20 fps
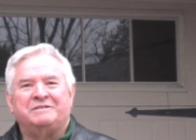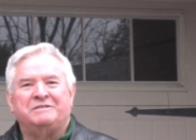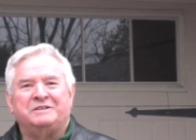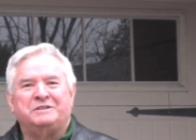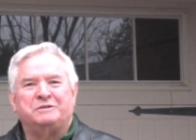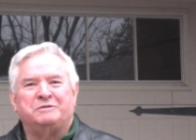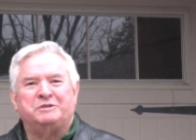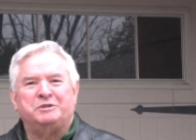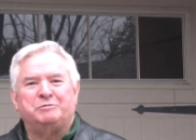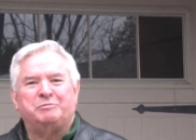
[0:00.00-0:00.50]

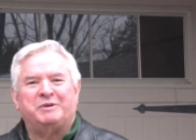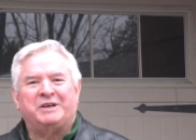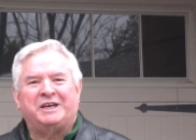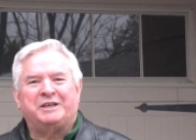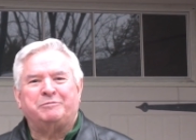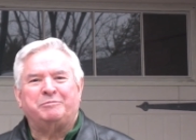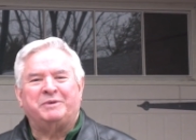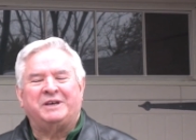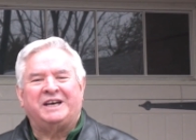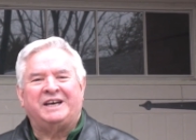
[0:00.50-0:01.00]
which was
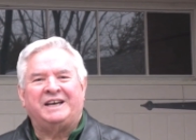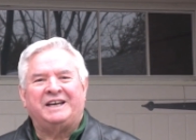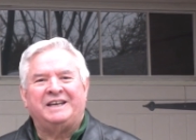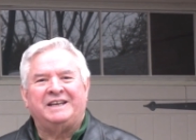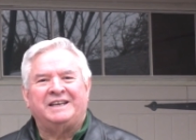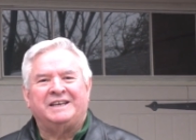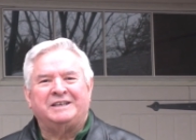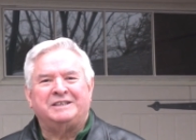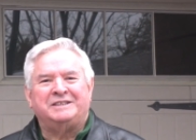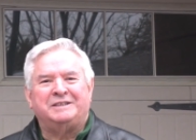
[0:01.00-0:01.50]
bought
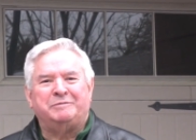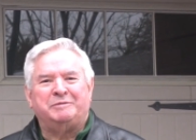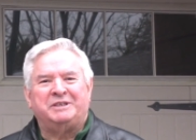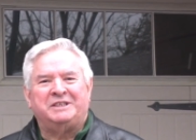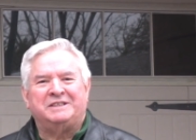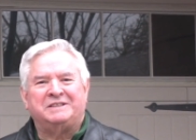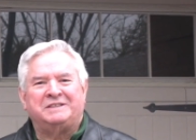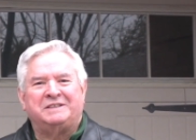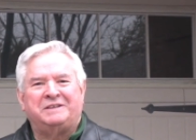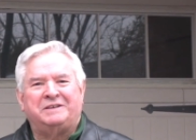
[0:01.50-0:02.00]
by
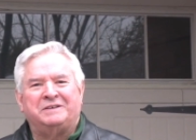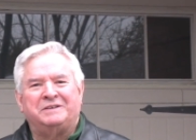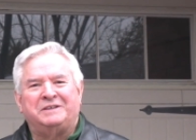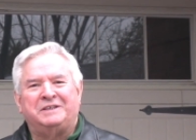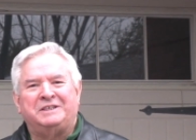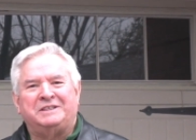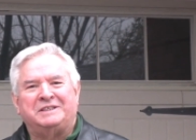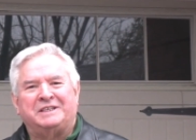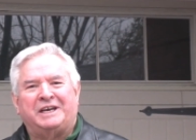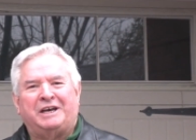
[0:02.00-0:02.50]
Dominion
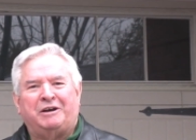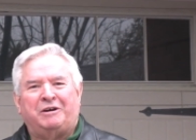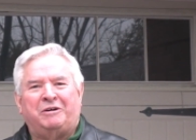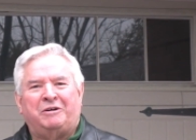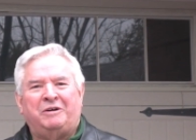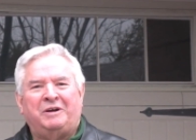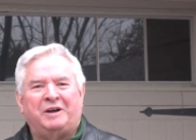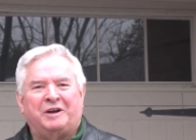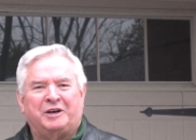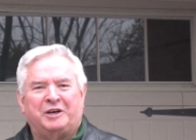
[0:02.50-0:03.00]
Securities,
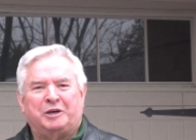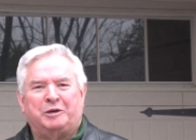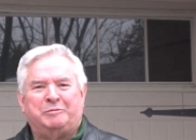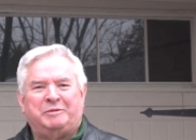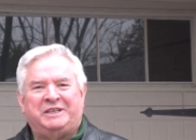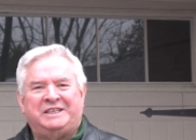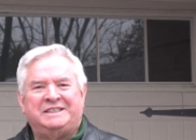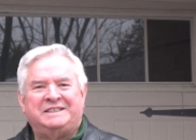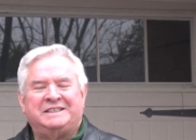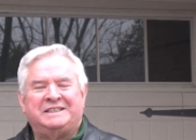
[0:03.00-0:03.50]
now
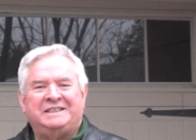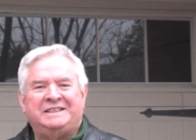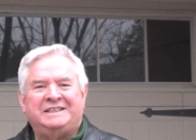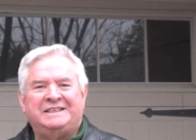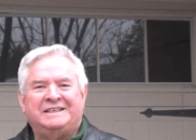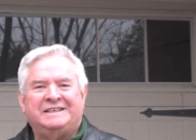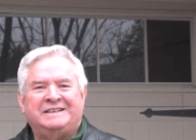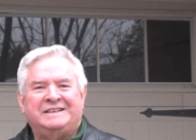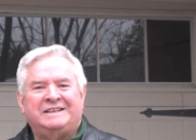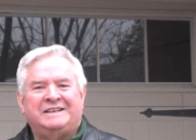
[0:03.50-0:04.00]
RBC.
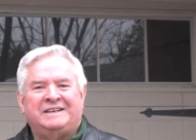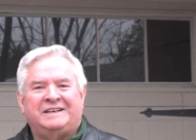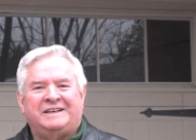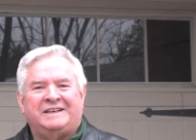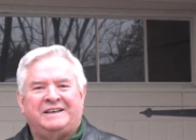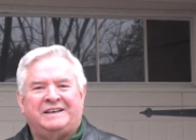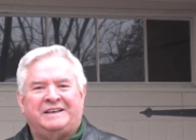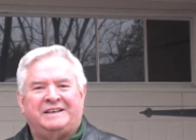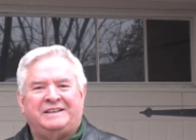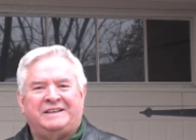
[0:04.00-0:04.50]

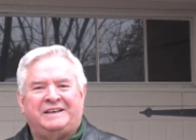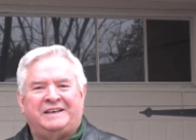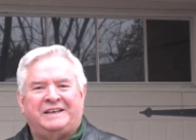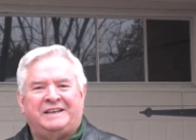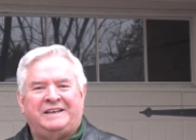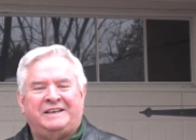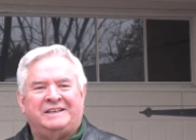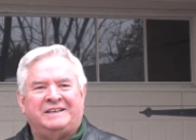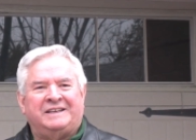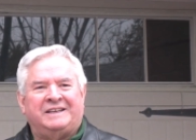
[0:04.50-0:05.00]
And
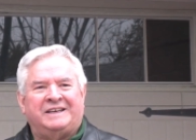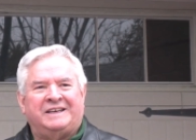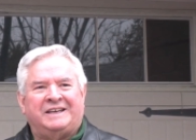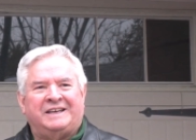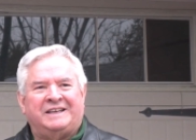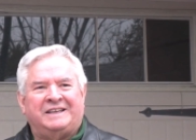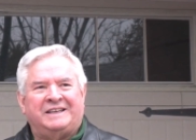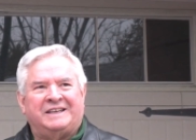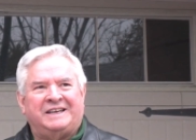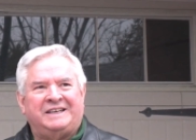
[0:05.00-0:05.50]
then in
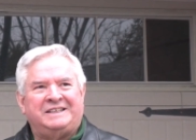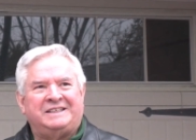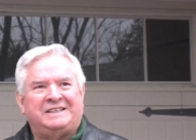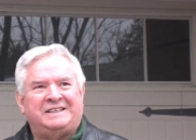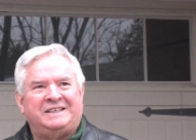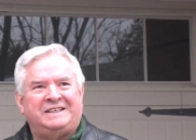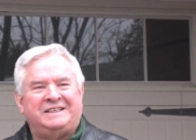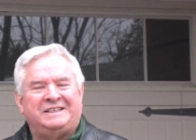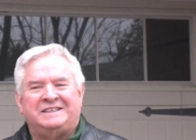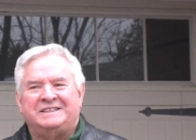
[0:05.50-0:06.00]
uh,
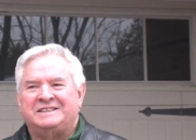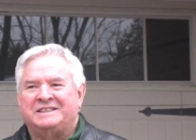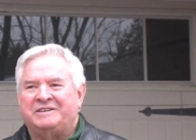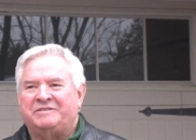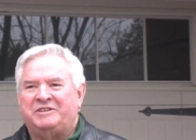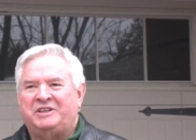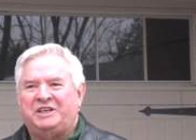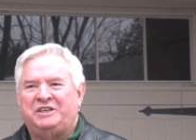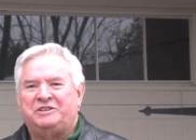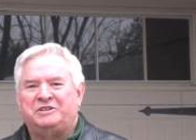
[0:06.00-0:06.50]

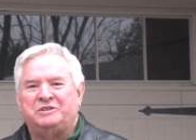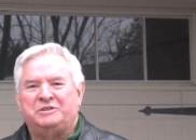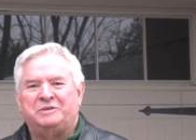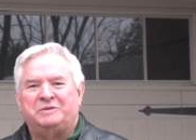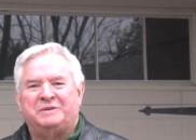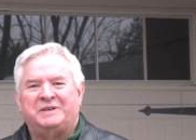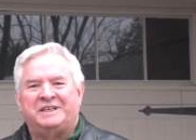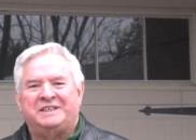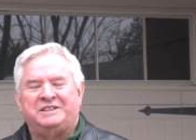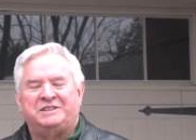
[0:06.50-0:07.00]

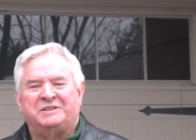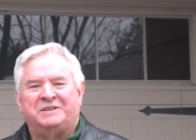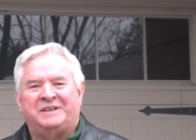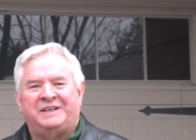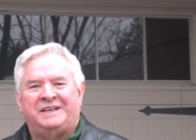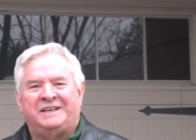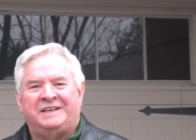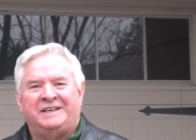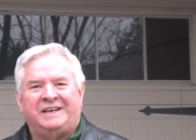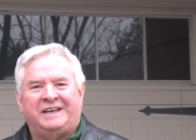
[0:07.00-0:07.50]
1972, I
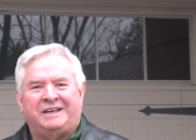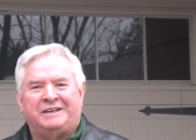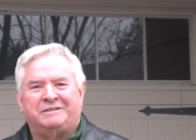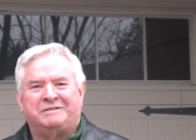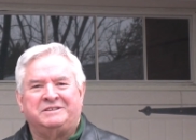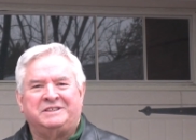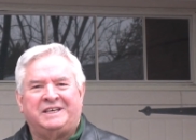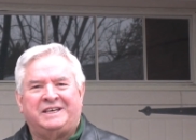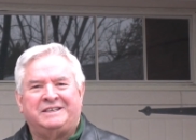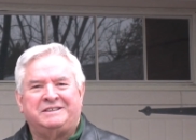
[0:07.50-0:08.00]
joined
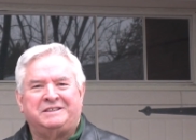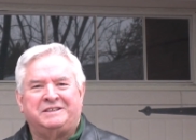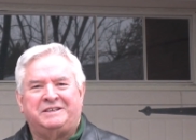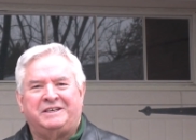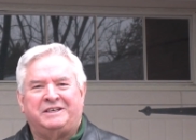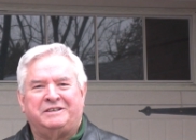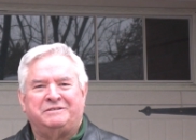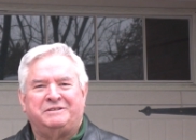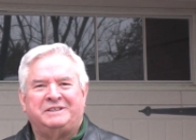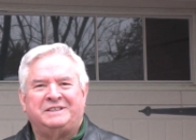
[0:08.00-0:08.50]
Anders Hatch in
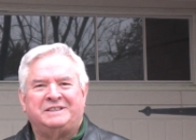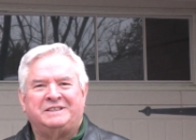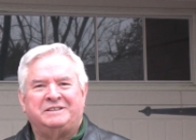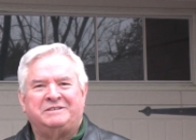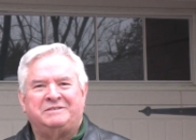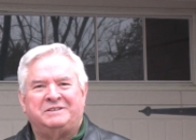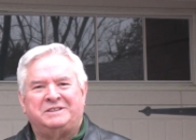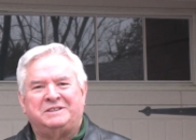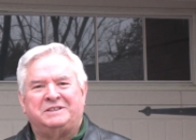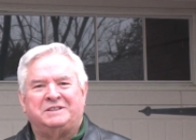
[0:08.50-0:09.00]
Etherington,
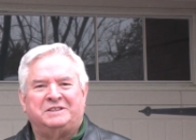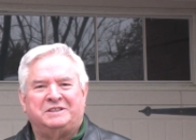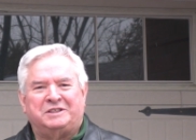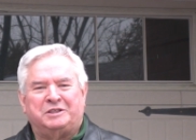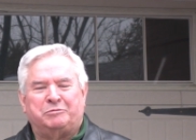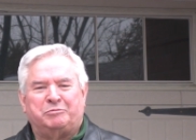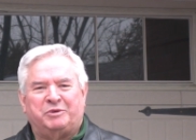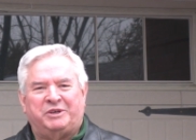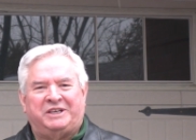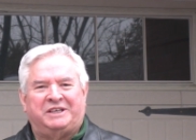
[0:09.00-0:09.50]
which is
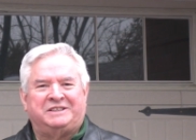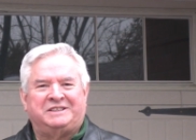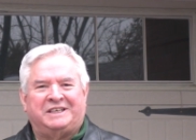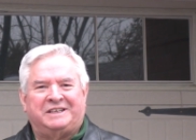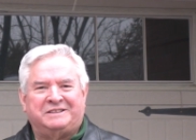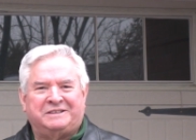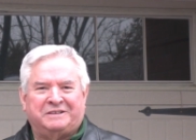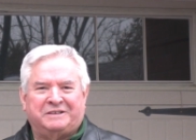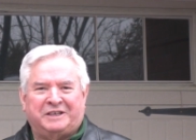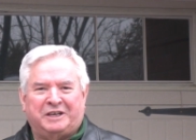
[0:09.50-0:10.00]
the
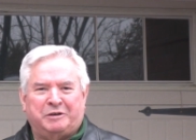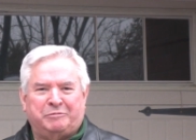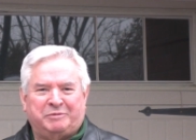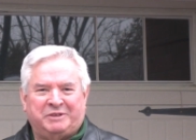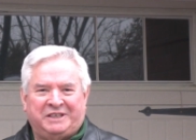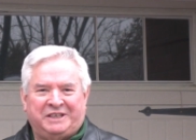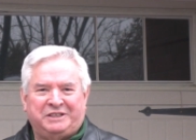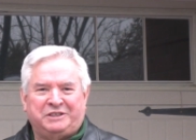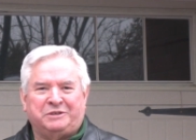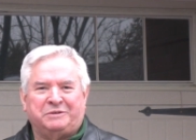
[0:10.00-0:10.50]
predecessor
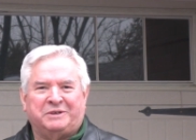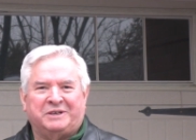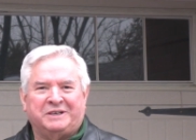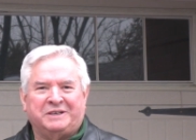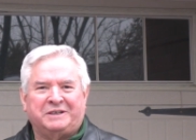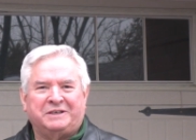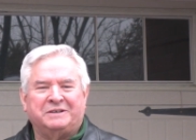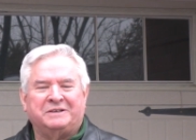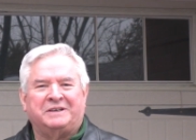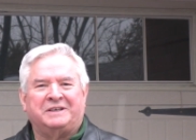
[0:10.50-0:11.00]
company to our
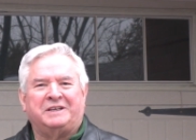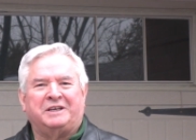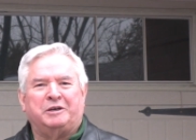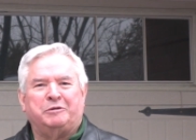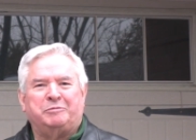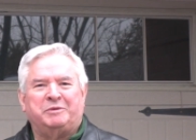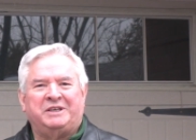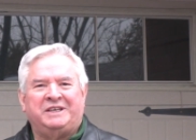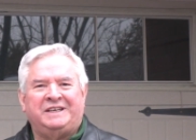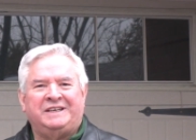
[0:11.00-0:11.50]
current
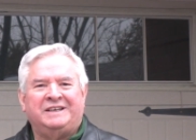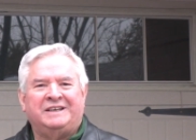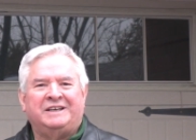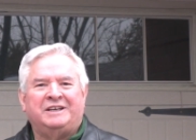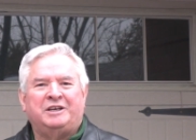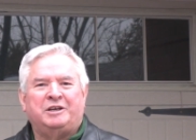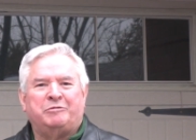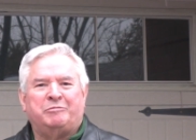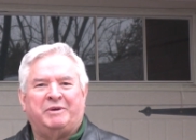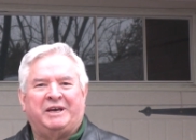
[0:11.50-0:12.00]
company,
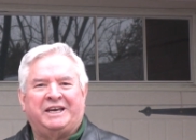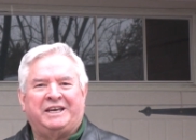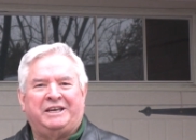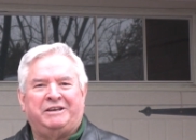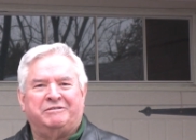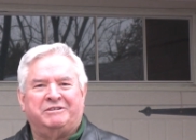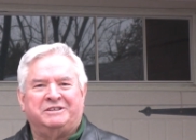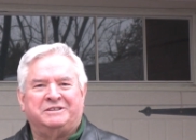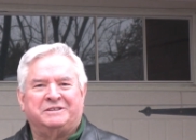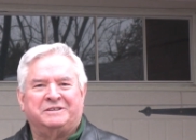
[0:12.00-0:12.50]

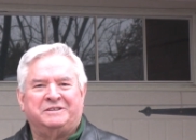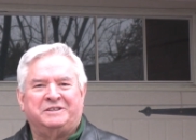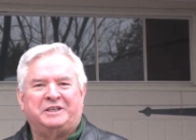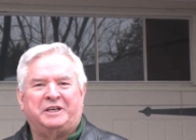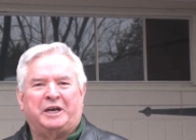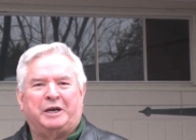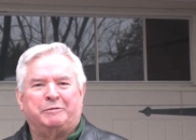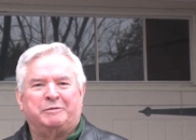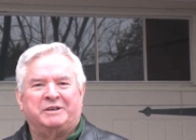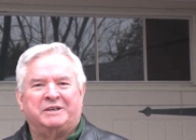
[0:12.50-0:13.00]
Mackey Research
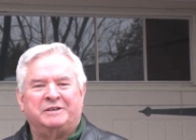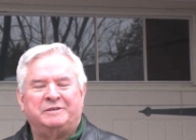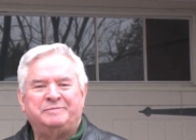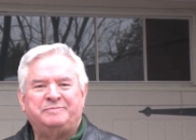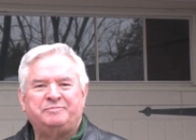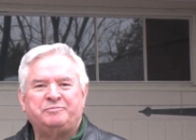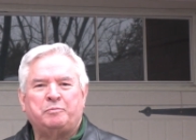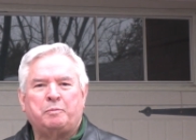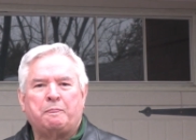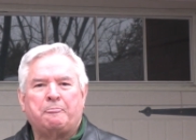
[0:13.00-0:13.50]

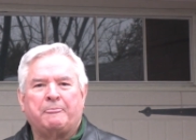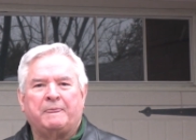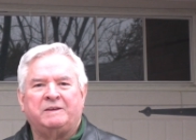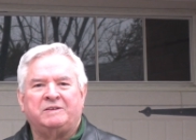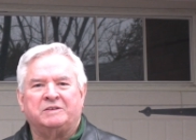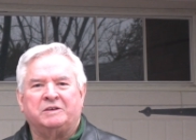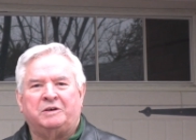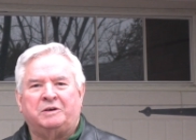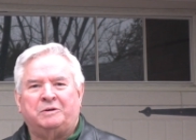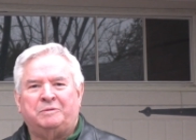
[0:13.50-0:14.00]
Company.
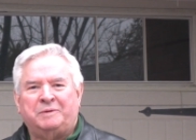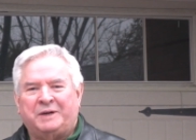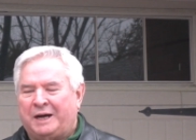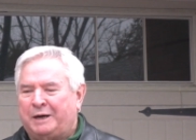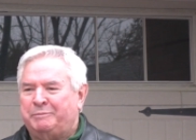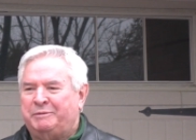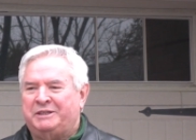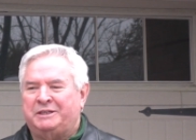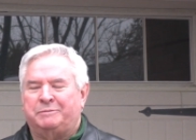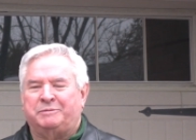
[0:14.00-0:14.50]
Well, so
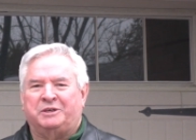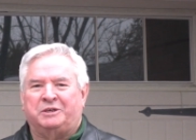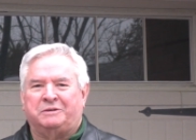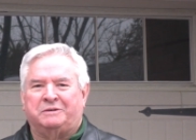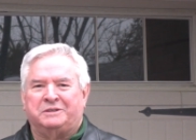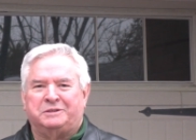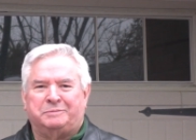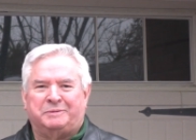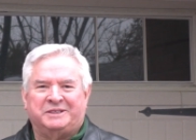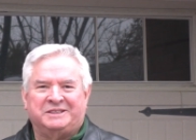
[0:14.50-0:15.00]
I'm in the
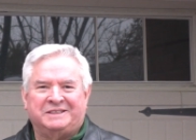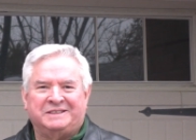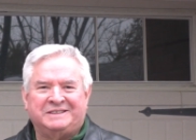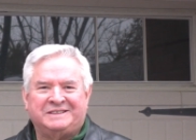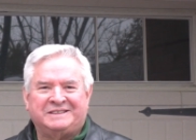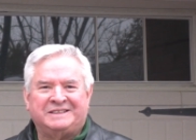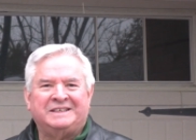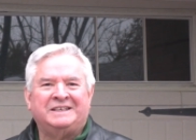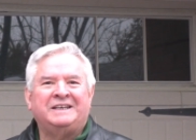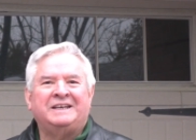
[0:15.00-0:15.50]
brokerage
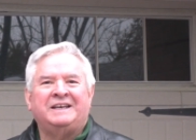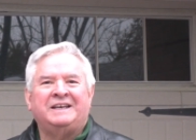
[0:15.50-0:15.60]
business.